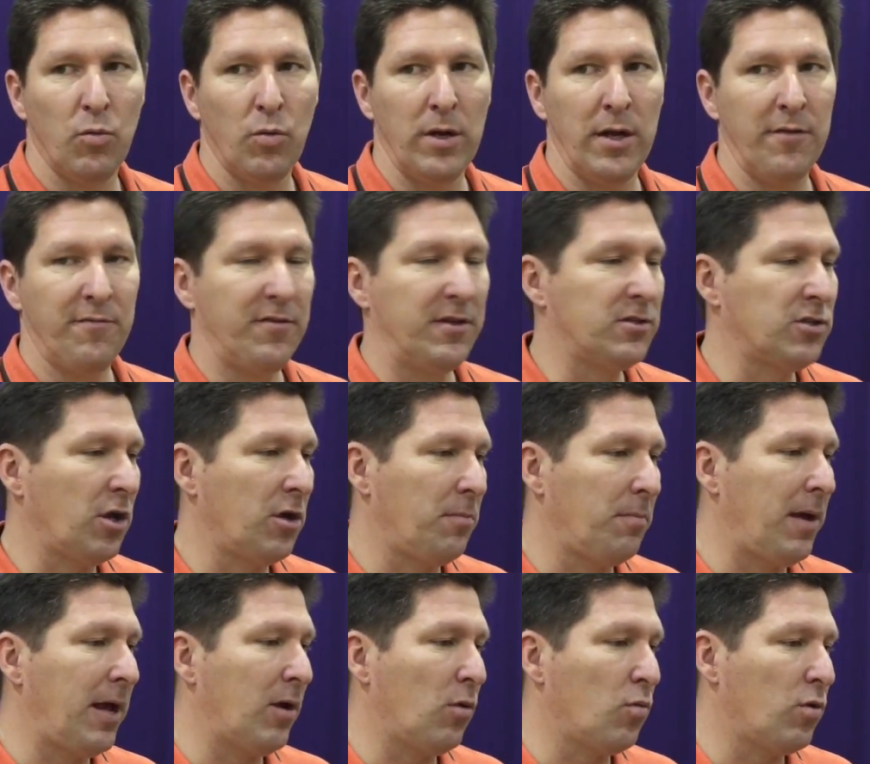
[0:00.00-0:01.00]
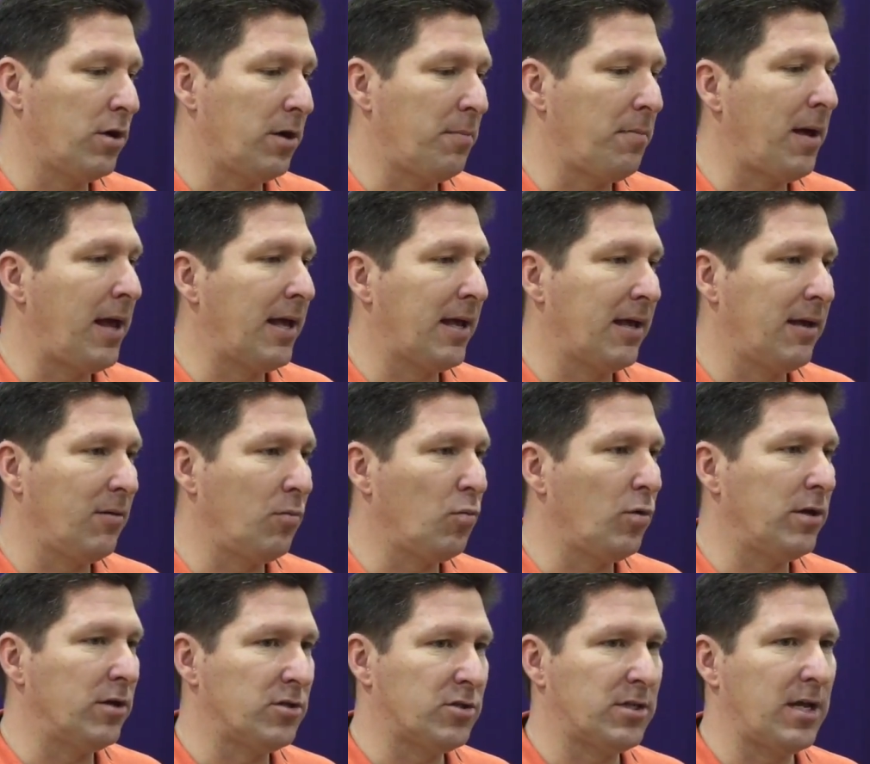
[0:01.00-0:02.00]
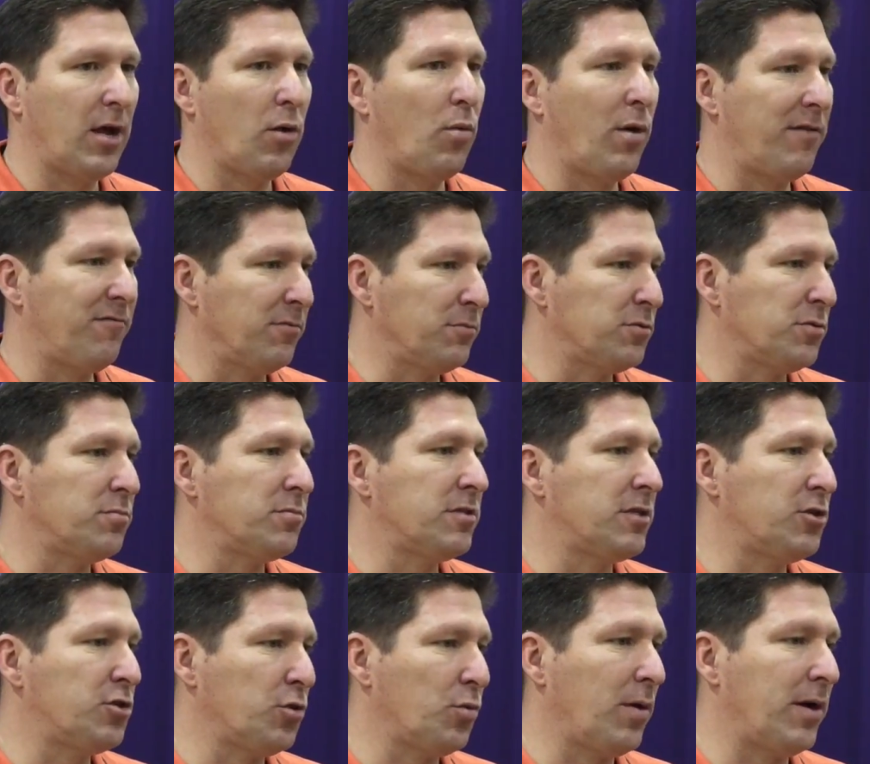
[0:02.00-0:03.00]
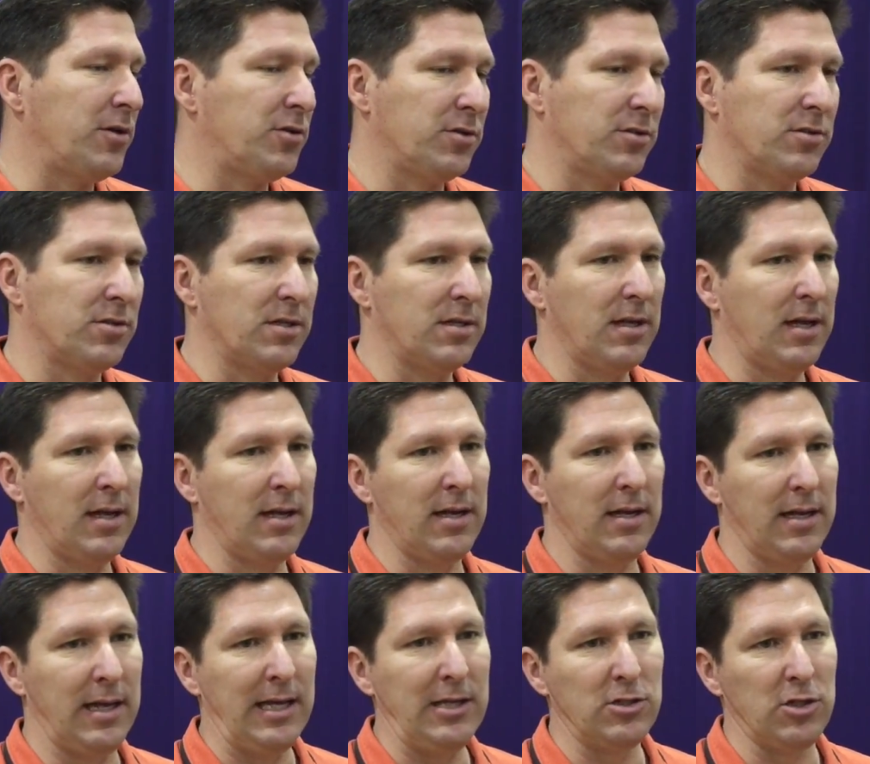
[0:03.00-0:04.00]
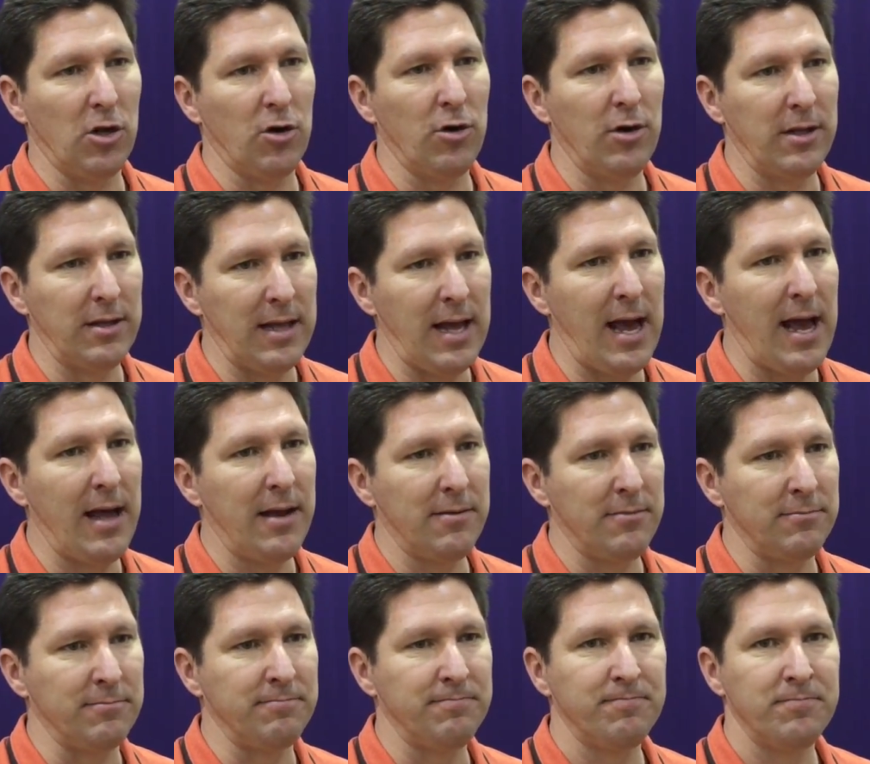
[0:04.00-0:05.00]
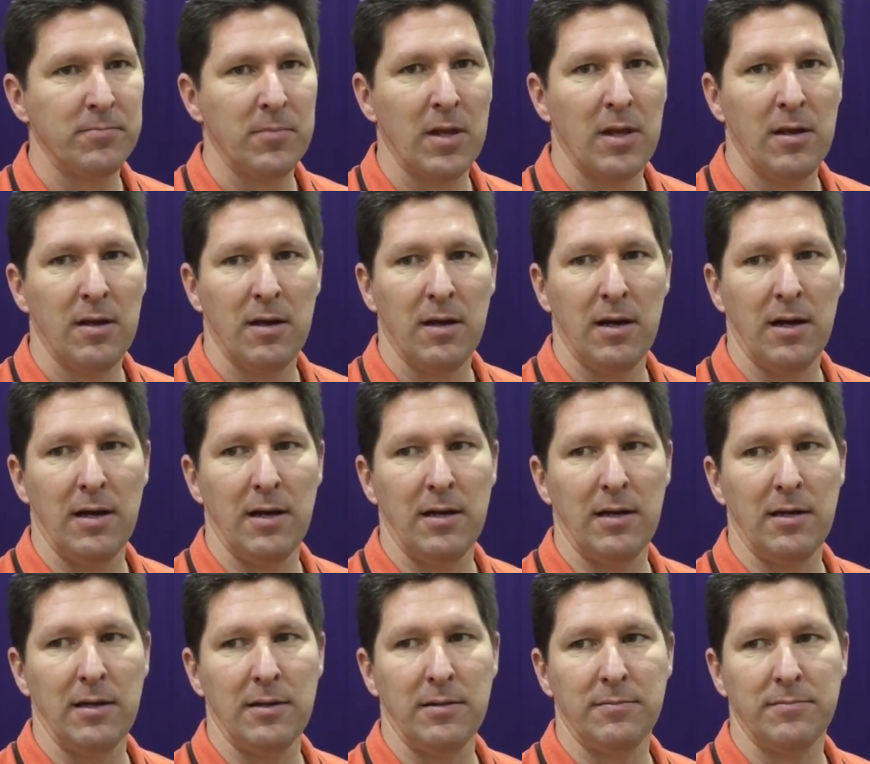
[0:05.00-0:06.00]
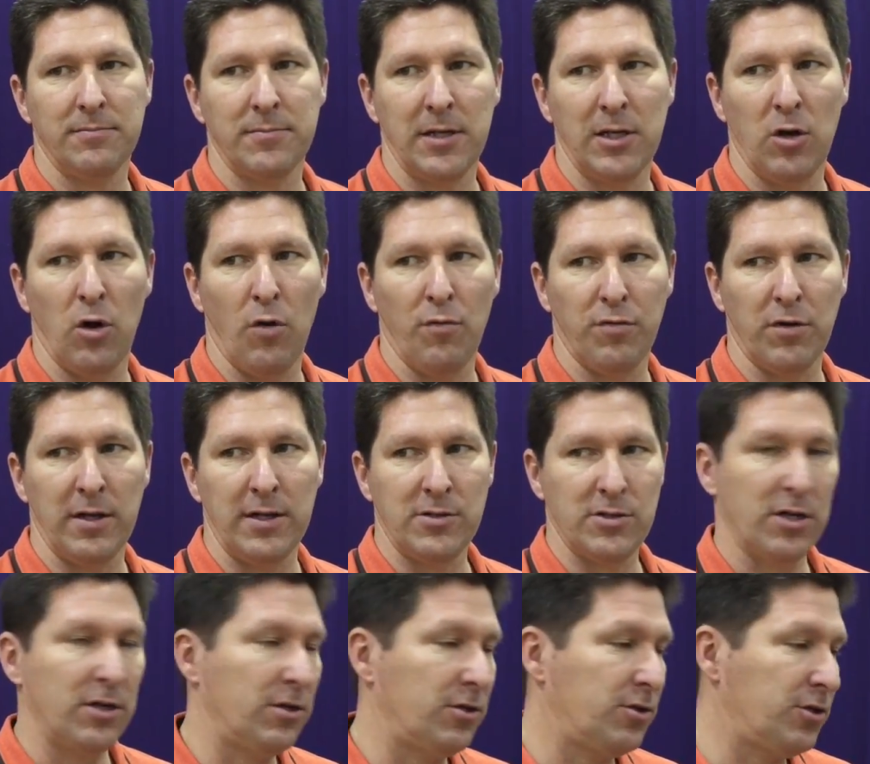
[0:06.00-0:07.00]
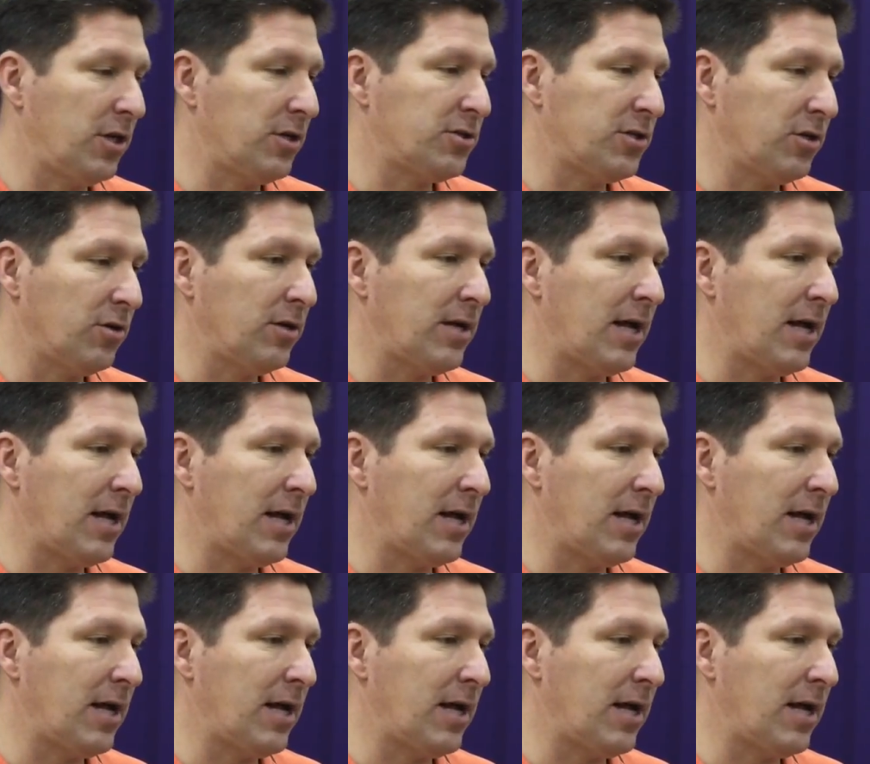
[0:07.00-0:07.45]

when if he's going to make when to make it, and when to stay away from these situations. And he's learning that. Uh, hopefully, he's going to adjust here